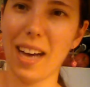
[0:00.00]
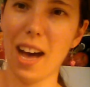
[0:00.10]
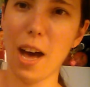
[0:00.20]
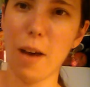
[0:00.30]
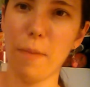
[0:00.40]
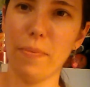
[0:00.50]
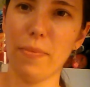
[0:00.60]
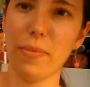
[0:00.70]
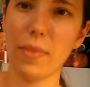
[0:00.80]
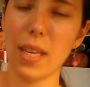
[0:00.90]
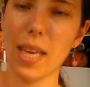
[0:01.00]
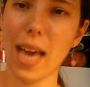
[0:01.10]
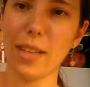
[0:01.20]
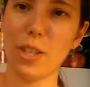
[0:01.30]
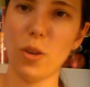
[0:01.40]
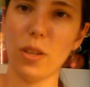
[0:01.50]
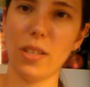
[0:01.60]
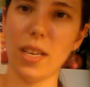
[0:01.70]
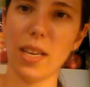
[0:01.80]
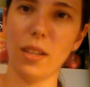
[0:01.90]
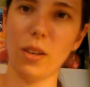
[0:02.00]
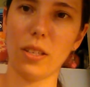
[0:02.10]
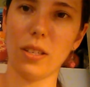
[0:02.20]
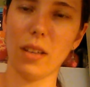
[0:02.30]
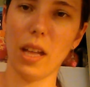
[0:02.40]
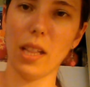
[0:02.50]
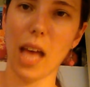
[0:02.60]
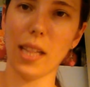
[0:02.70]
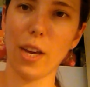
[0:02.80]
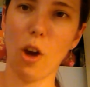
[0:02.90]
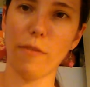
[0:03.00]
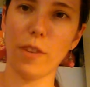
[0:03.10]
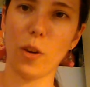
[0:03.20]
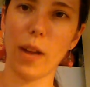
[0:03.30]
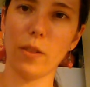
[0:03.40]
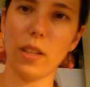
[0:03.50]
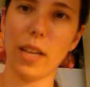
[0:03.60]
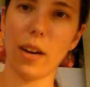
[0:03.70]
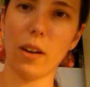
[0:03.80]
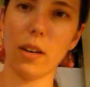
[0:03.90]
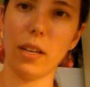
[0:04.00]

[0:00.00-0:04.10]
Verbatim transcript: Um, yeah, so you can see it looks a lot like coffee grounds in there.